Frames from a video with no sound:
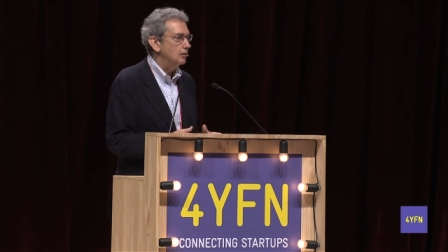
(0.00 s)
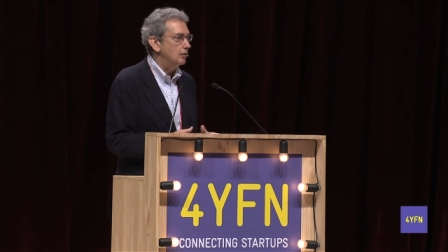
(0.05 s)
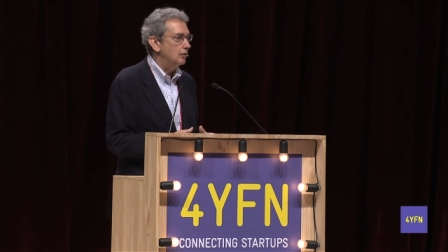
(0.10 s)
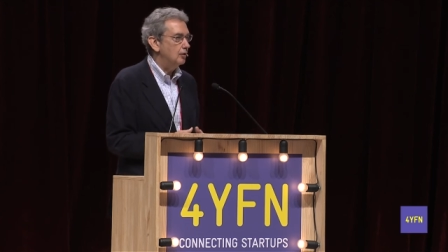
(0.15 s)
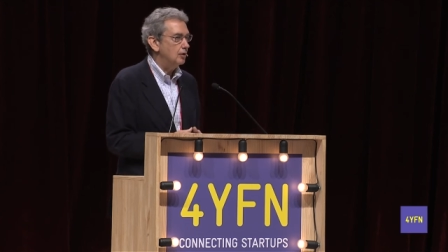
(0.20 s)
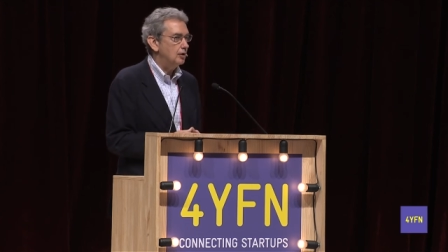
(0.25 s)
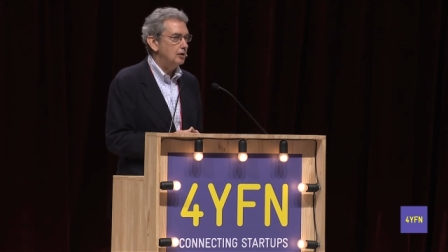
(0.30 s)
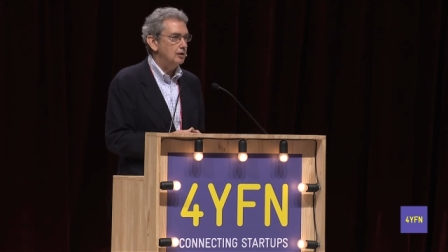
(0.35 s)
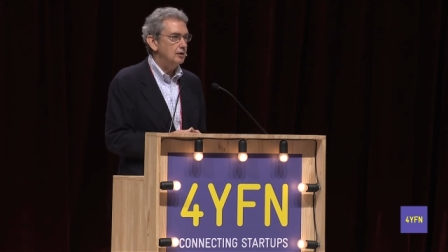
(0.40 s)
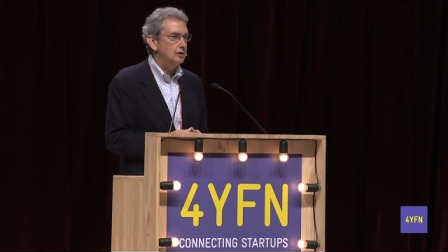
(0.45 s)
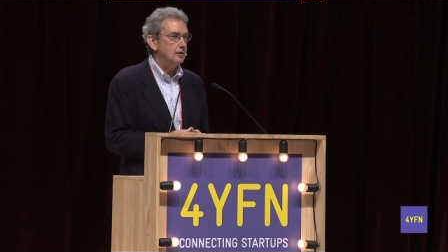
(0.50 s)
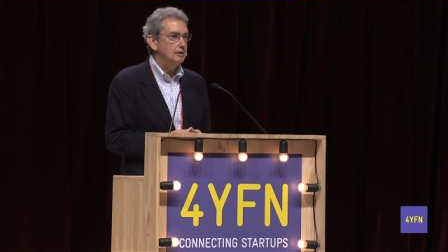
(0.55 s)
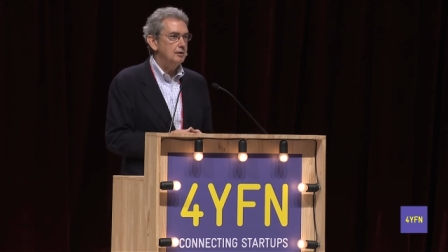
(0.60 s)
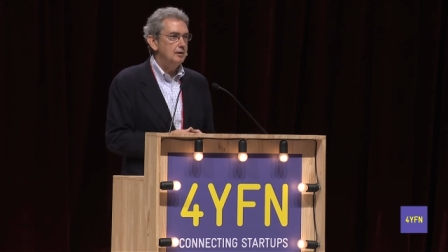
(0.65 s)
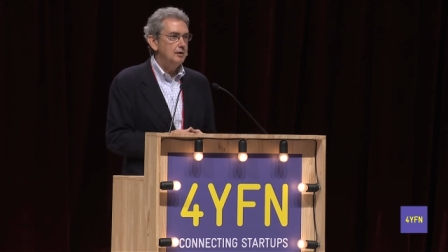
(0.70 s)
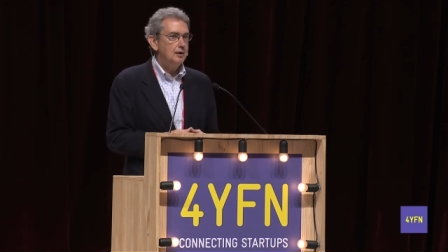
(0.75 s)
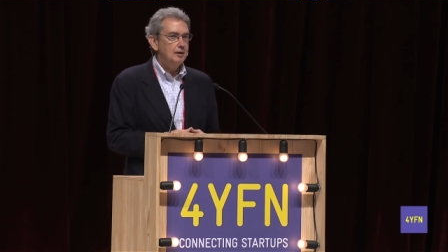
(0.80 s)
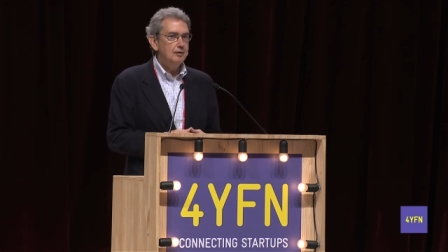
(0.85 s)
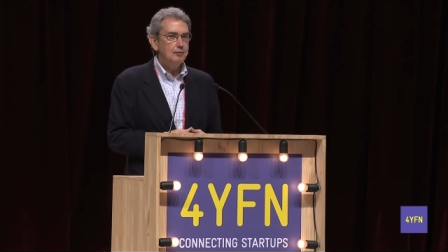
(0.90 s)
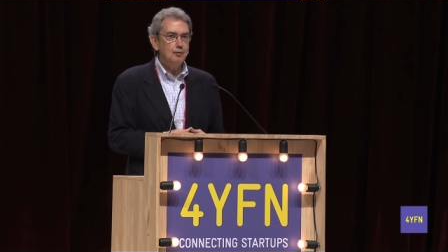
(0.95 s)
Or
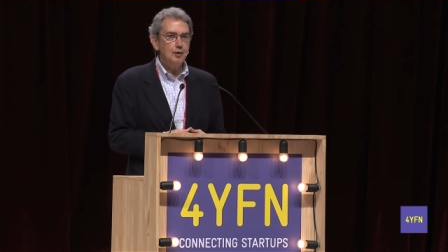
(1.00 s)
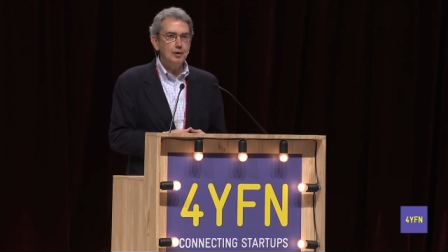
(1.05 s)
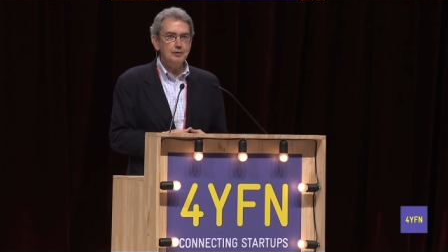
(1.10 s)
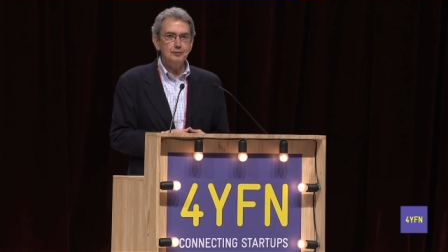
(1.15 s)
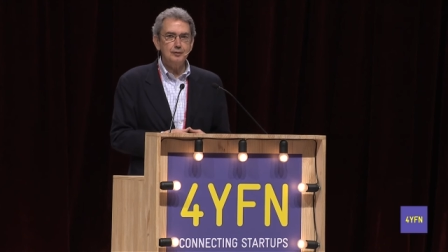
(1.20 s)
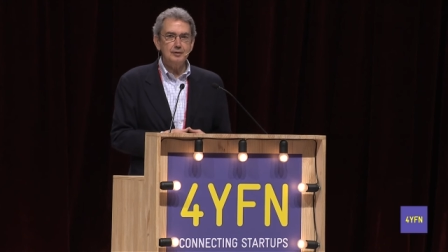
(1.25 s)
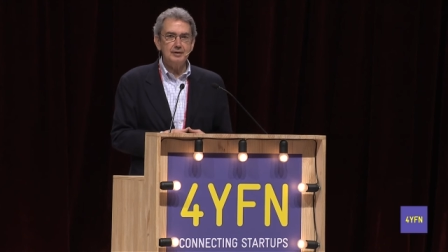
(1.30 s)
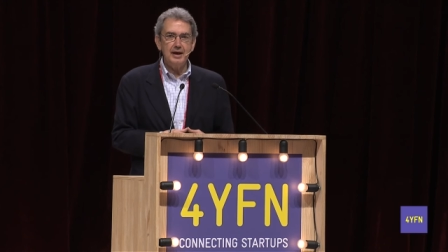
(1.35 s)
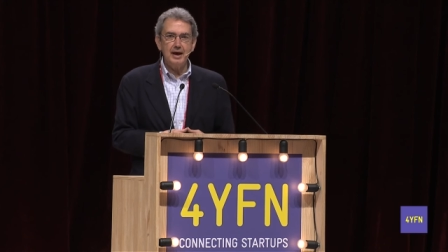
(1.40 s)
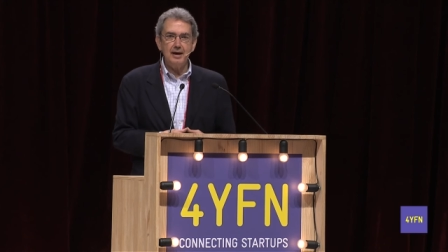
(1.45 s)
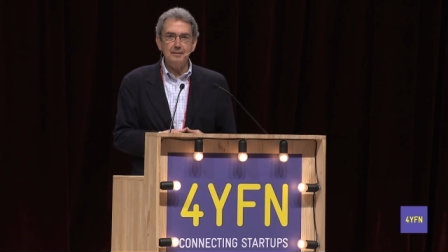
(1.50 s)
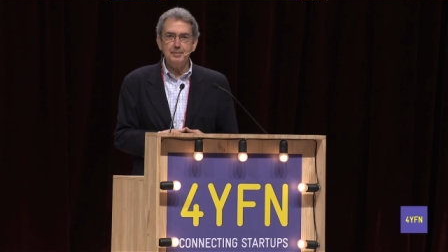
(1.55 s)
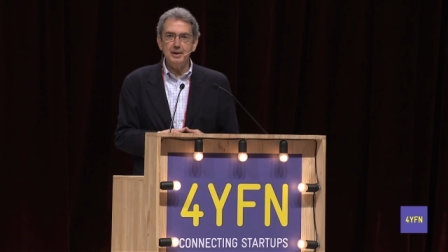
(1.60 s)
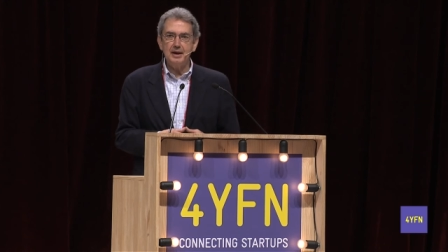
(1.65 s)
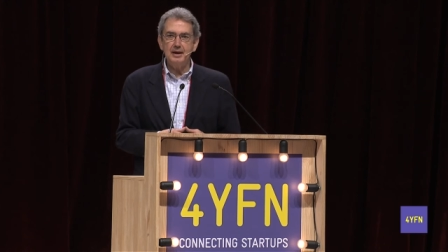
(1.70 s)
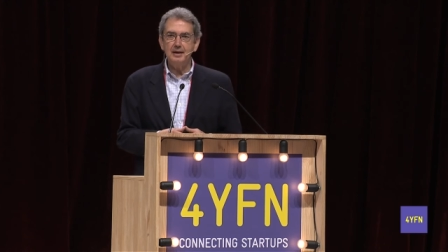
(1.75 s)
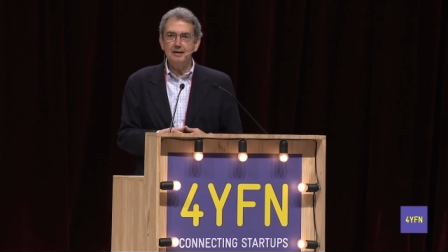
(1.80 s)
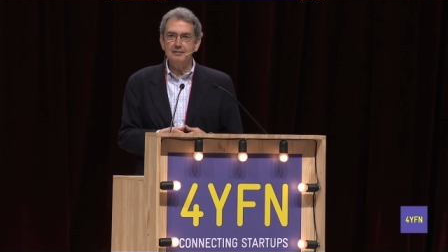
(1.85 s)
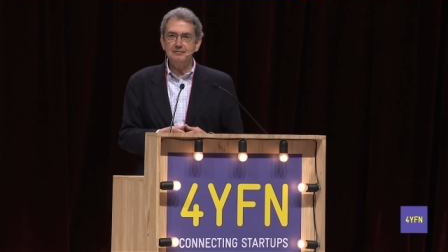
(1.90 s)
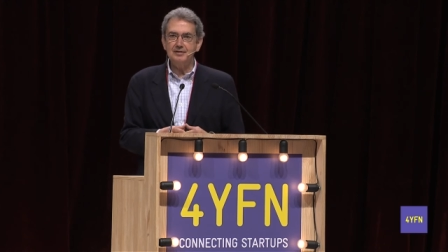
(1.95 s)
what would
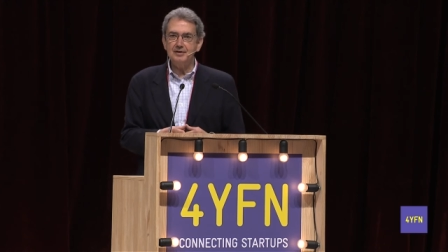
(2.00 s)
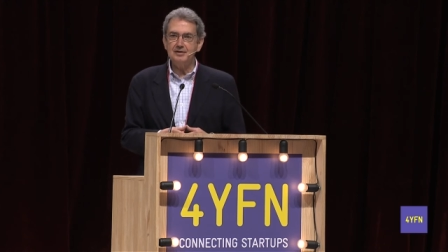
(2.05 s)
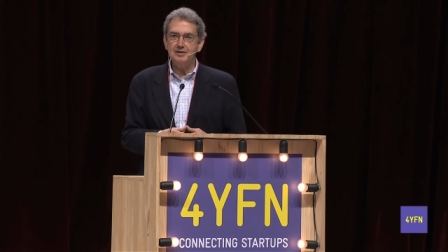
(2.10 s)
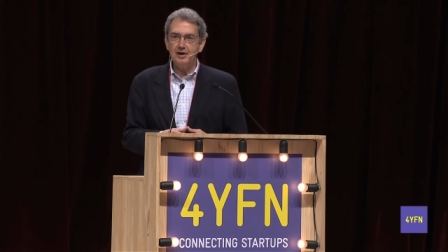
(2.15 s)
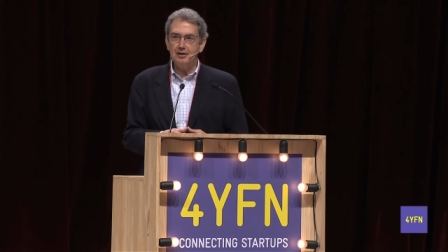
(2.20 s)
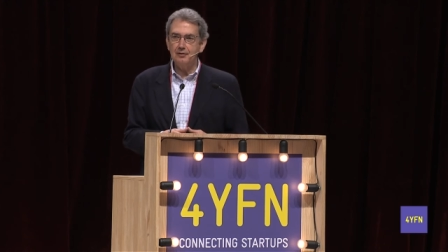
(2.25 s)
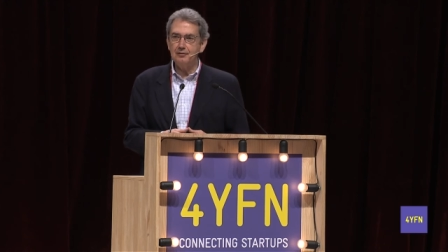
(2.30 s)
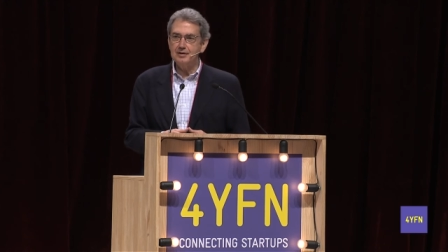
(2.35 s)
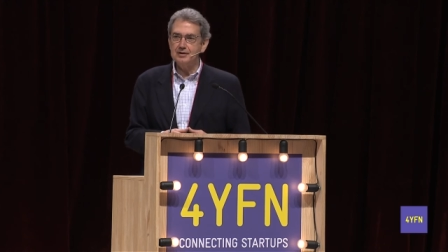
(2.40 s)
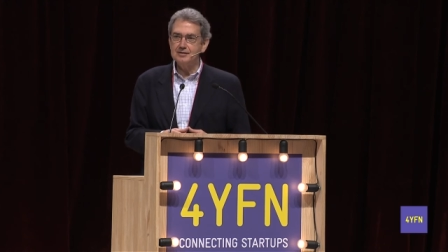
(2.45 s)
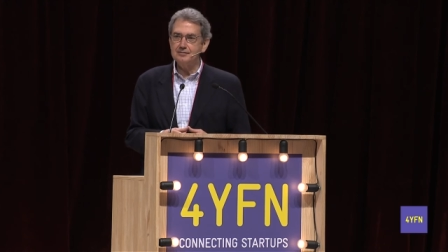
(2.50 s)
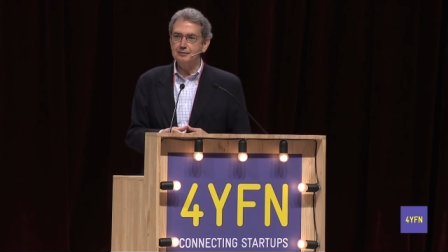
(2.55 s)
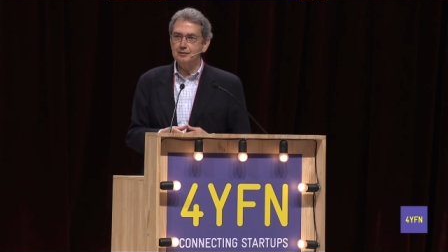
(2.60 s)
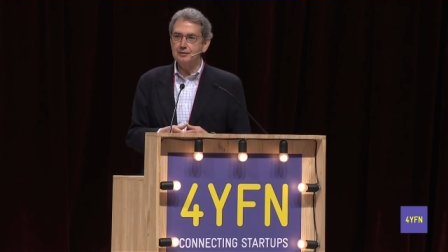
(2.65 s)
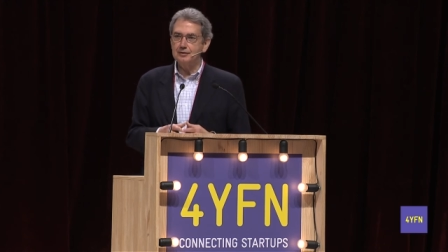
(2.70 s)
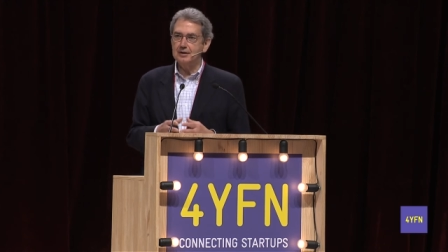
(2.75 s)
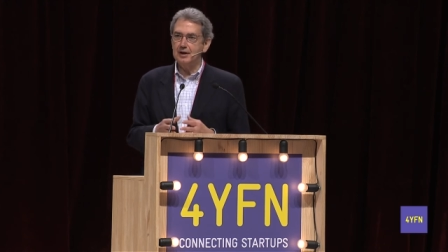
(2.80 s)
happen if a terrorist would